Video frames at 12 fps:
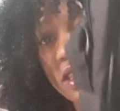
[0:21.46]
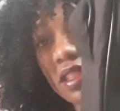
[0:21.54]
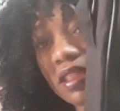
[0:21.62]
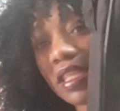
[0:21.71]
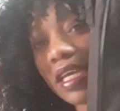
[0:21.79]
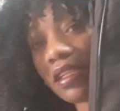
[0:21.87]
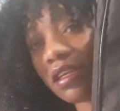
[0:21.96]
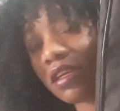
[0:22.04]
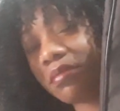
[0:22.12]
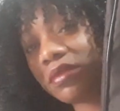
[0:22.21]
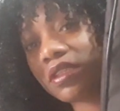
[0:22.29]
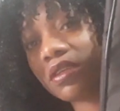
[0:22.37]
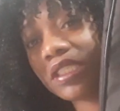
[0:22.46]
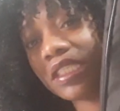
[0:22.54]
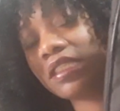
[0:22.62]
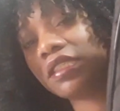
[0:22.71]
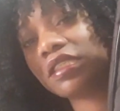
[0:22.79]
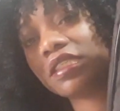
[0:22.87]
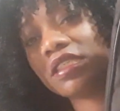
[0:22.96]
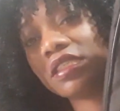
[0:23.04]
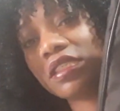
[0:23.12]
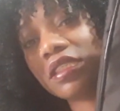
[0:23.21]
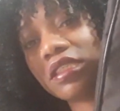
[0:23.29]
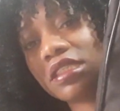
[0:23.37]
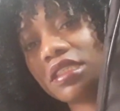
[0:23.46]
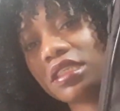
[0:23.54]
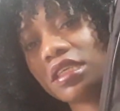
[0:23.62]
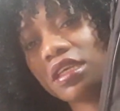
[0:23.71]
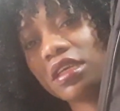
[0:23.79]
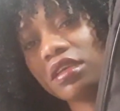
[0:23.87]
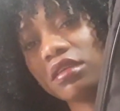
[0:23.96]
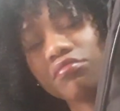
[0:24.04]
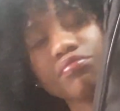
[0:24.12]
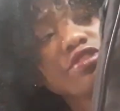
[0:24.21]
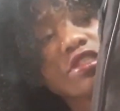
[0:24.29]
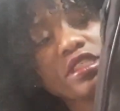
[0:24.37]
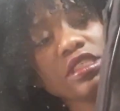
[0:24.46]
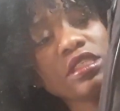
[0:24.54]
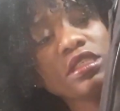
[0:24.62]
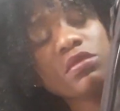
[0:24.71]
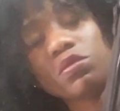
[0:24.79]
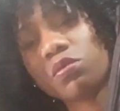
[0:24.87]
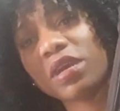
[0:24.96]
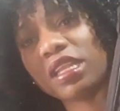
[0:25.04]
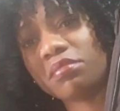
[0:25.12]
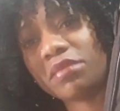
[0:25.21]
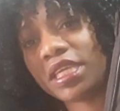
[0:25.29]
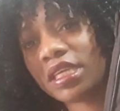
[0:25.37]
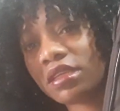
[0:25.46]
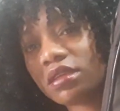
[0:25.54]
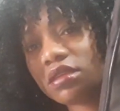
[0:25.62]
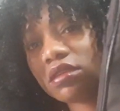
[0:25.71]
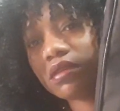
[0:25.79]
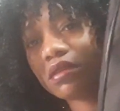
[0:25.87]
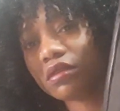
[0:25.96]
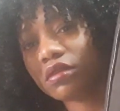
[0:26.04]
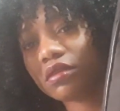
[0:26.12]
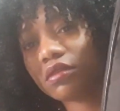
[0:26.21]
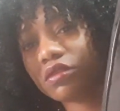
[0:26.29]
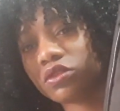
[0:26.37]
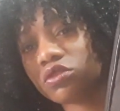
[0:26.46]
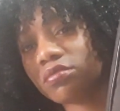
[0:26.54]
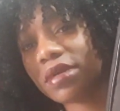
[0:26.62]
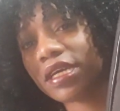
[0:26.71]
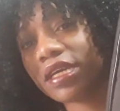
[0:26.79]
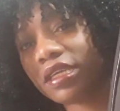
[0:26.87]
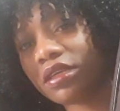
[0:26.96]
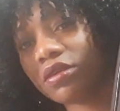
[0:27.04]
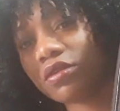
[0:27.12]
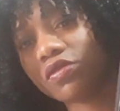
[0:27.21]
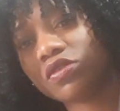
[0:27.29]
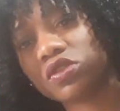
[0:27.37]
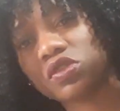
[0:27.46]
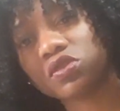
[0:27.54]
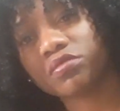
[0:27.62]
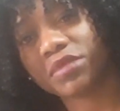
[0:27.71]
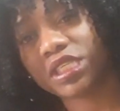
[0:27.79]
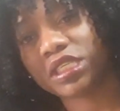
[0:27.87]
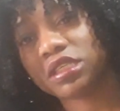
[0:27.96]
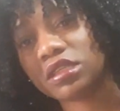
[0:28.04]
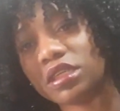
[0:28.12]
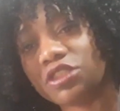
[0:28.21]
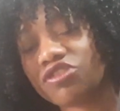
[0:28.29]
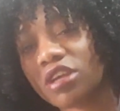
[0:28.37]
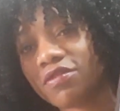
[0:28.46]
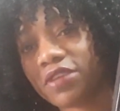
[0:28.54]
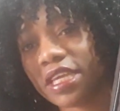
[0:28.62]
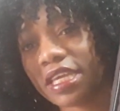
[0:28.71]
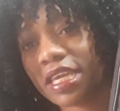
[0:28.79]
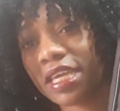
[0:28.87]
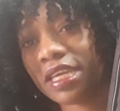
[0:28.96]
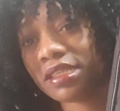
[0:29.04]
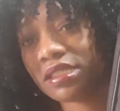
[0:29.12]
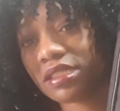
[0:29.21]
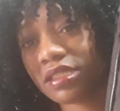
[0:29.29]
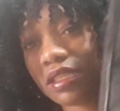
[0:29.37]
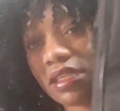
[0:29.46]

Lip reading: that comes out is this pretty well-made Zomei or Zomei traveling case.